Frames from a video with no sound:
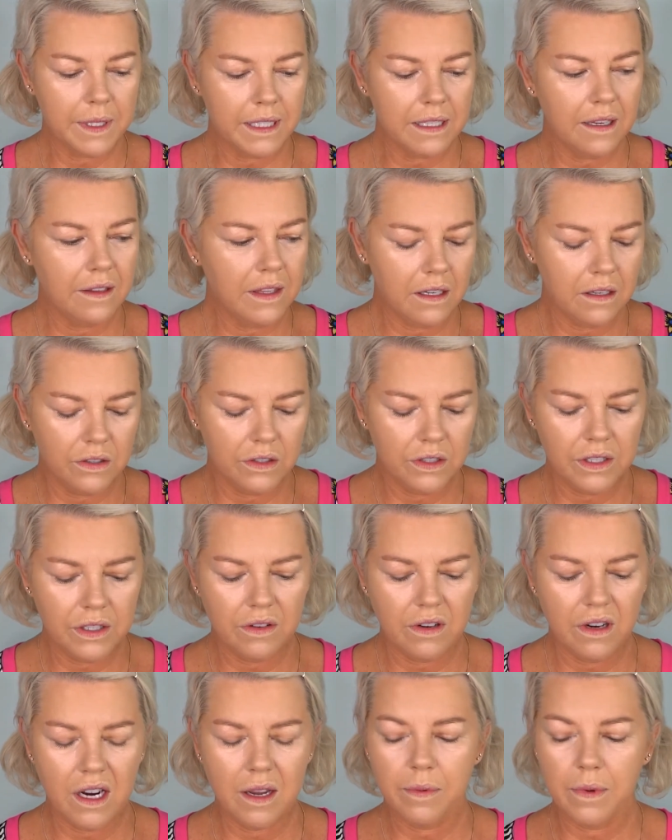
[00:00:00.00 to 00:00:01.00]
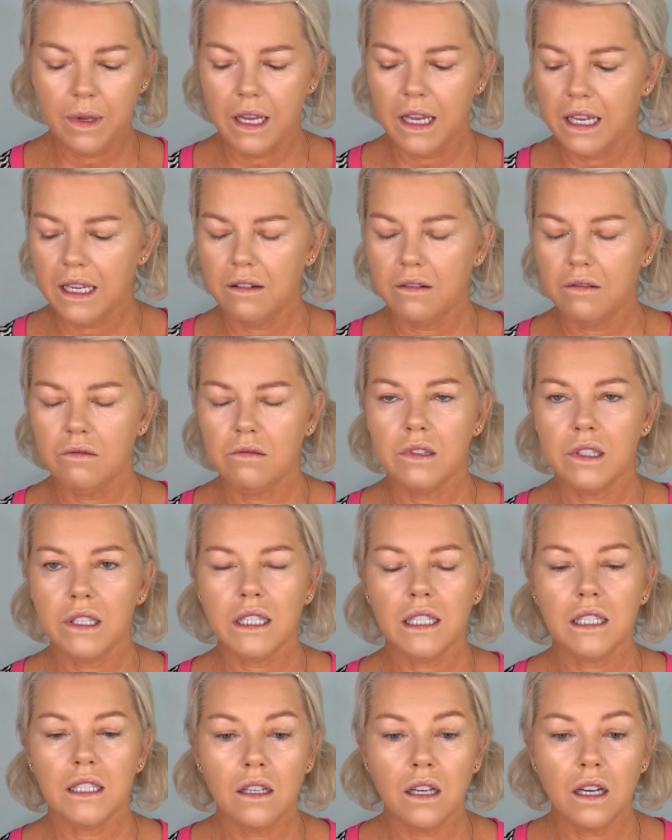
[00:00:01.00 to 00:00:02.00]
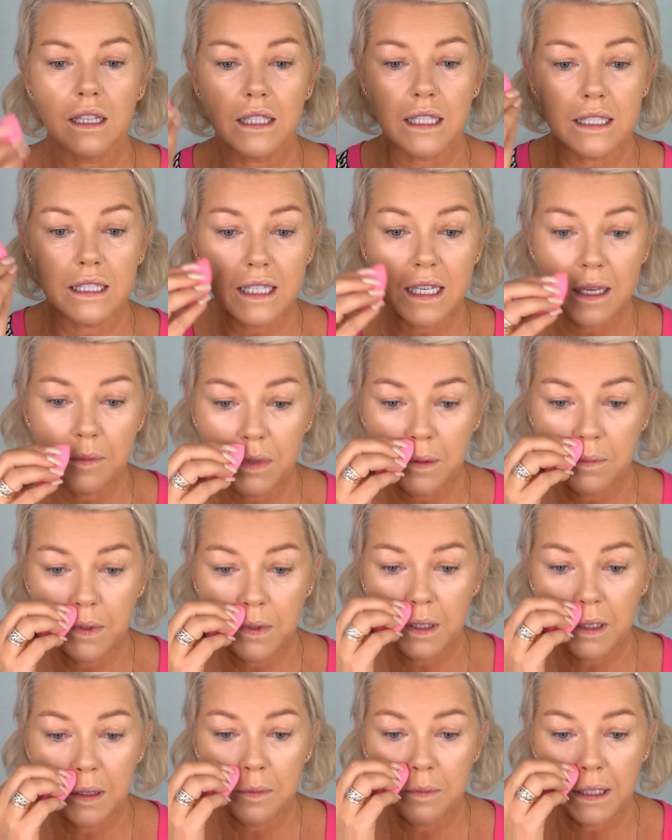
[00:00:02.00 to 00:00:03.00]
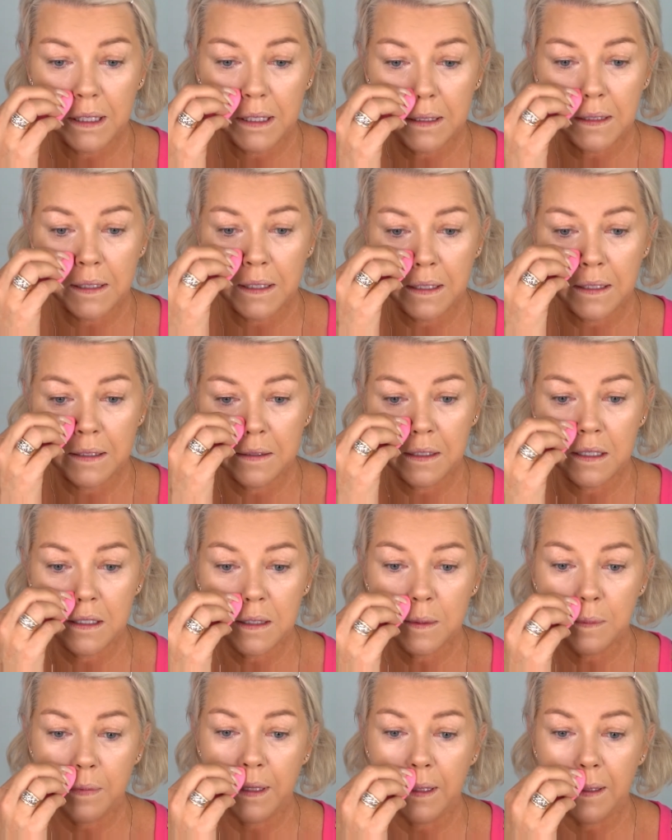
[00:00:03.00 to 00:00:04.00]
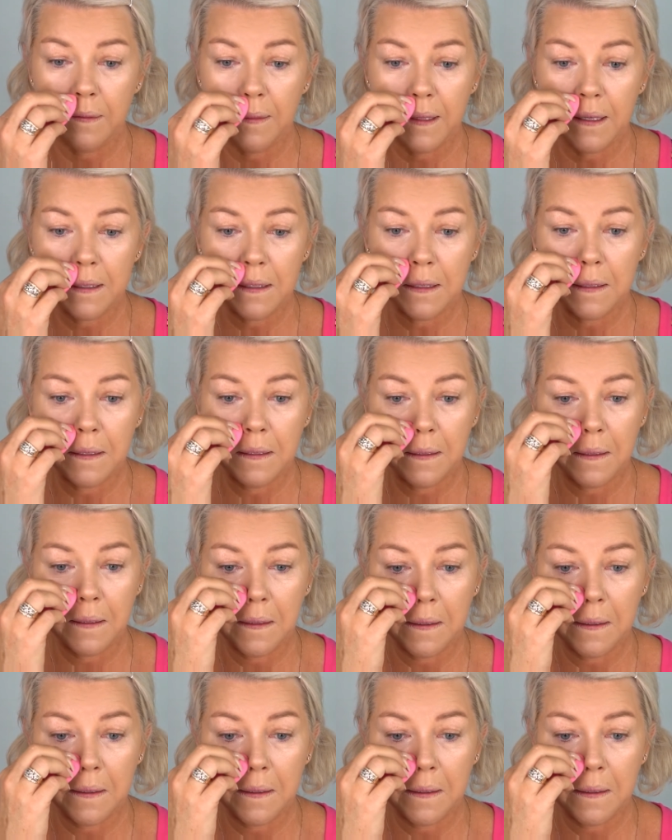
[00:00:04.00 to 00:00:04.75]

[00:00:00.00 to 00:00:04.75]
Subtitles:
And then I'll just grab a really lightly dampened beauty blender and then just blend that in.